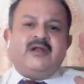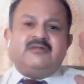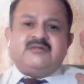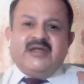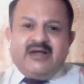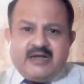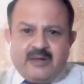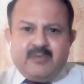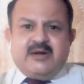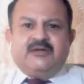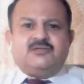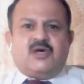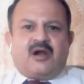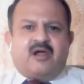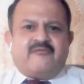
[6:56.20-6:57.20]
when
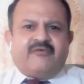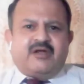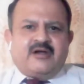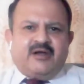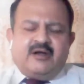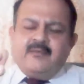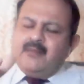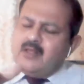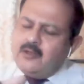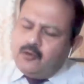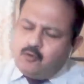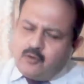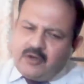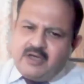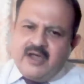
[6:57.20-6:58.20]
sentiments are affected,
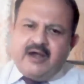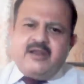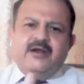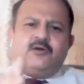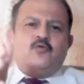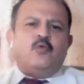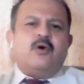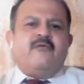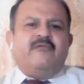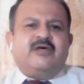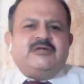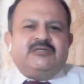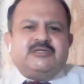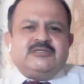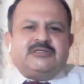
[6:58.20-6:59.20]
you get into a
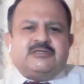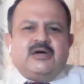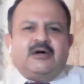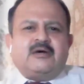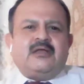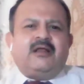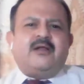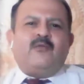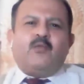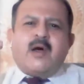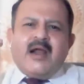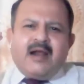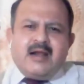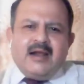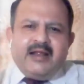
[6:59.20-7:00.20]
vicious circle, and
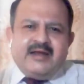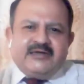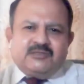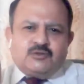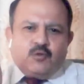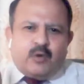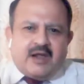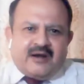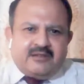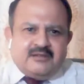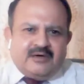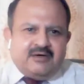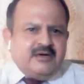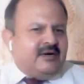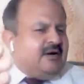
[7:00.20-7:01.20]
one leads to
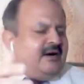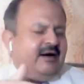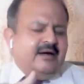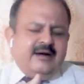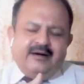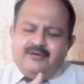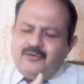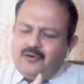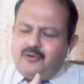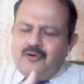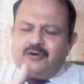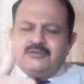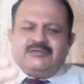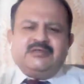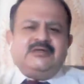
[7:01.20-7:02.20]
another, and you're
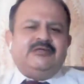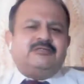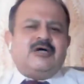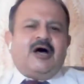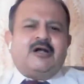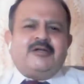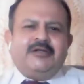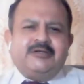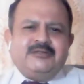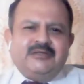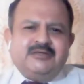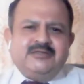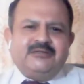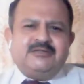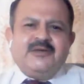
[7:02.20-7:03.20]
going to see
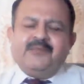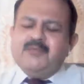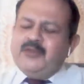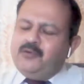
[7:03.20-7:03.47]
shortages.